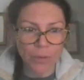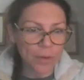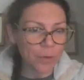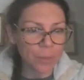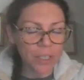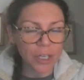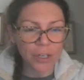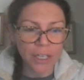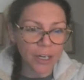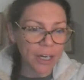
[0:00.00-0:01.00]
from year to
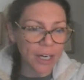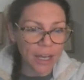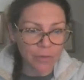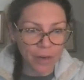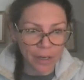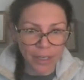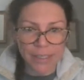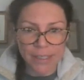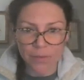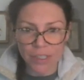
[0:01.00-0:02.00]
year, it kind of
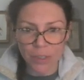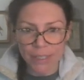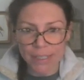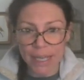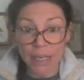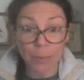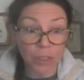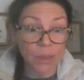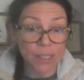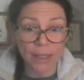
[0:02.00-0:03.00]
varies if students end up
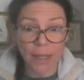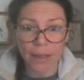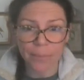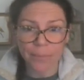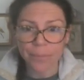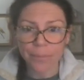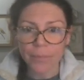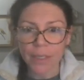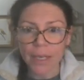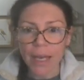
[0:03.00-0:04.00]
using
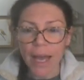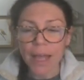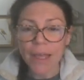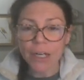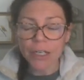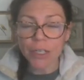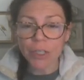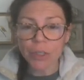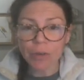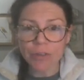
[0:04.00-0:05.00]
that. And then our
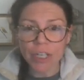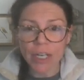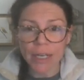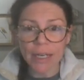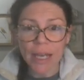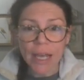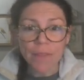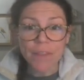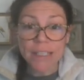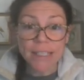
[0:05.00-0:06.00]
conclusion,
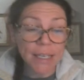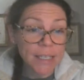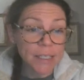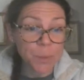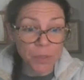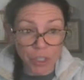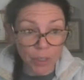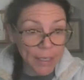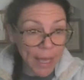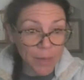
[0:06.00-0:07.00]
this
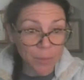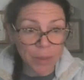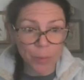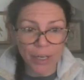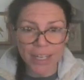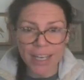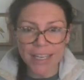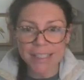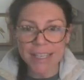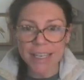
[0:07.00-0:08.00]
should again be pretty
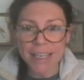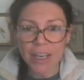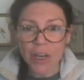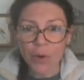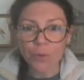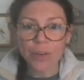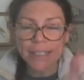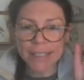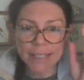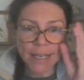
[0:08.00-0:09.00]
easy.
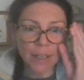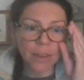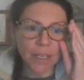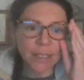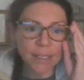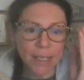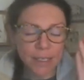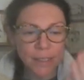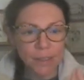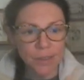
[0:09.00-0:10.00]
Restated thesis.
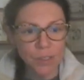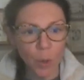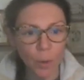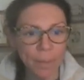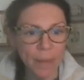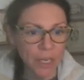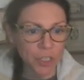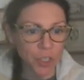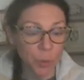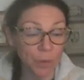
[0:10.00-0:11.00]
So making
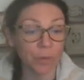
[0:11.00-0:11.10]
sure we're